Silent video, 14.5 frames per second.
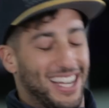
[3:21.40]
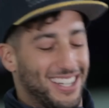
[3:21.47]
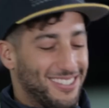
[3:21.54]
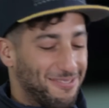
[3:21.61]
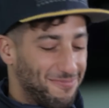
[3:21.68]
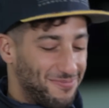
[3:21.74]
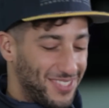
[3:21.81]

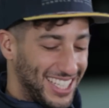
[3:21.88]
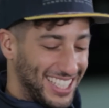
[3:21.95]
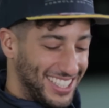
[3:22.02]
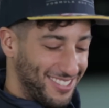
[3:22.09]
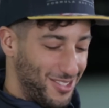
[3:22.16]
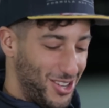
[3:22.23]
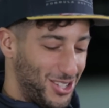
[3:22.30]
and
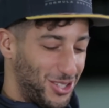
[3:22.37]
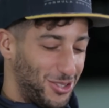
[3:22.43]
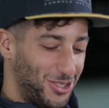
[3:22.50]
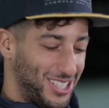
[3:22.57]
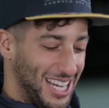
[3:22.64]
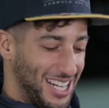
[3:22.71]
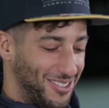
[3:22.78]
not
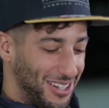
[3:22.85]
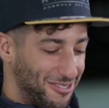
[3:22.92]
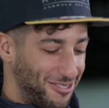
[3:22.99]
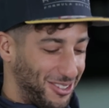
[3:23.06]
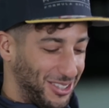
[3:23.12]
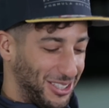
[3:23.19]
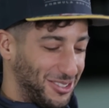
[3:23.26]
talk to anyone
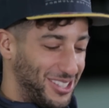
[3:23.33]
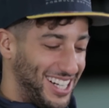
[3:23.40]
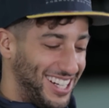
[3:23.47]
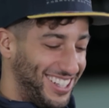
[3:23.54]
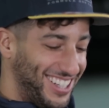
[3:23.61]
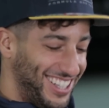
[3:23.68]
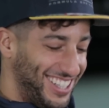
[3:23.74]
for a little
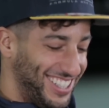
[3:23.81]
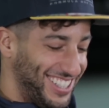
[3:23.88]
while.